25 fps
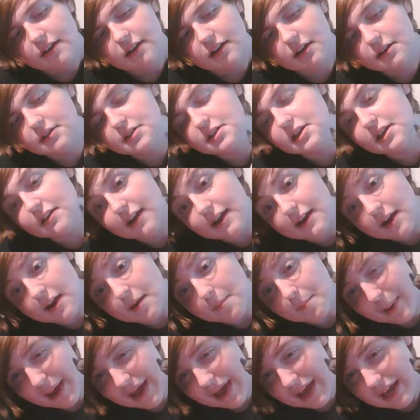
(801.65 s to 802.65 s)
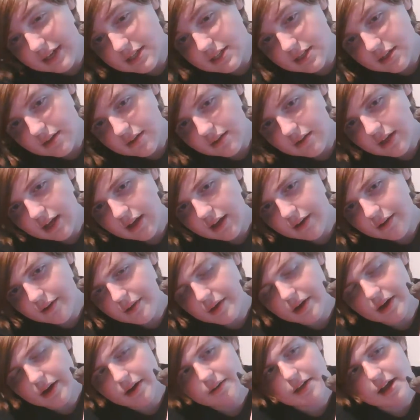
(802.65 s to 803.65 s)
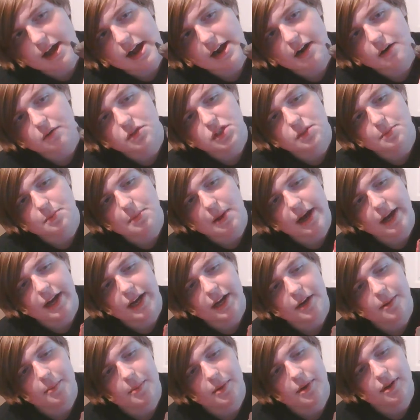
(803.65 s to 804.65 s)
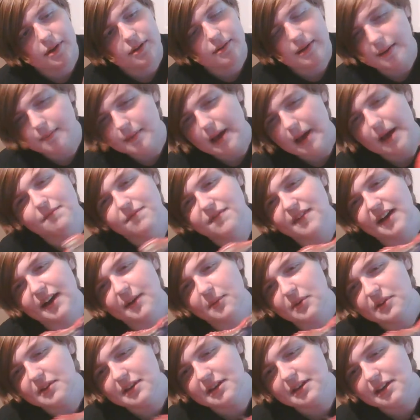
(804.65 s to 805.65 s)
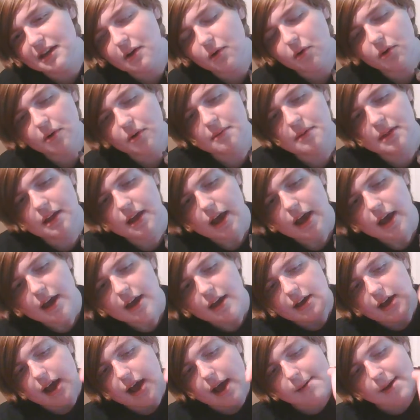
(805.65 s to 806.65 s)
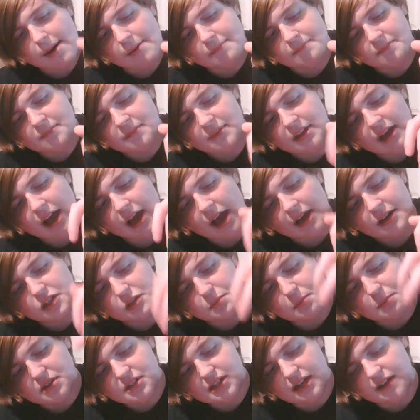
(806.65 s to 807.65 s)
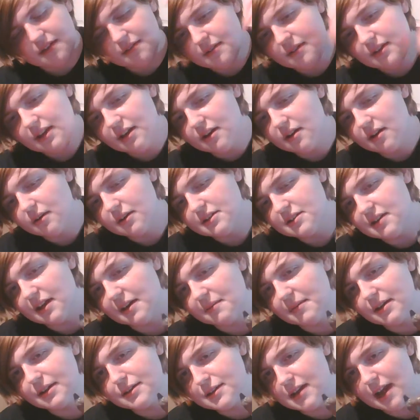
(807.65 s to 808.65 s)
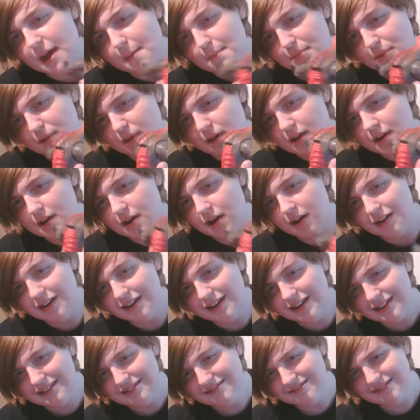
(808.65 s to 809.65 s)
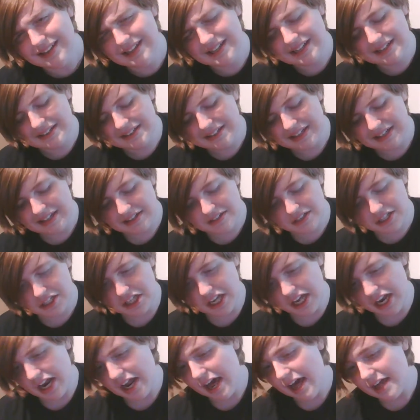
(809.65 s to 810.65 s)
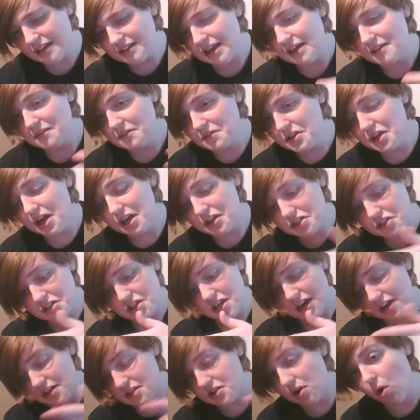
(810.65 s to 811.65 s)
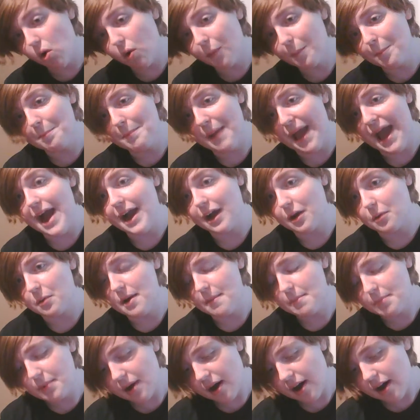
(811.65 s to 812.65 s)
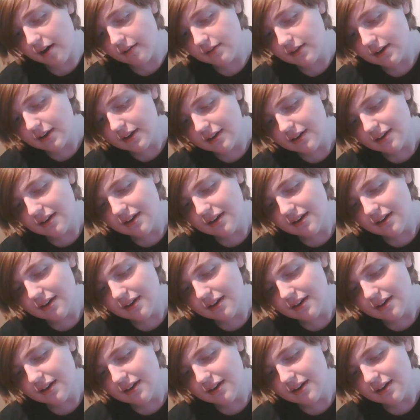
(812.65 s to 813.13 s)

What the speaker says: You can see they didn't paint the actual spine, but I'm fine with it. You know, I just pretend. You know, it's like it's got blood on it. You know, it just got its whole back ripped off.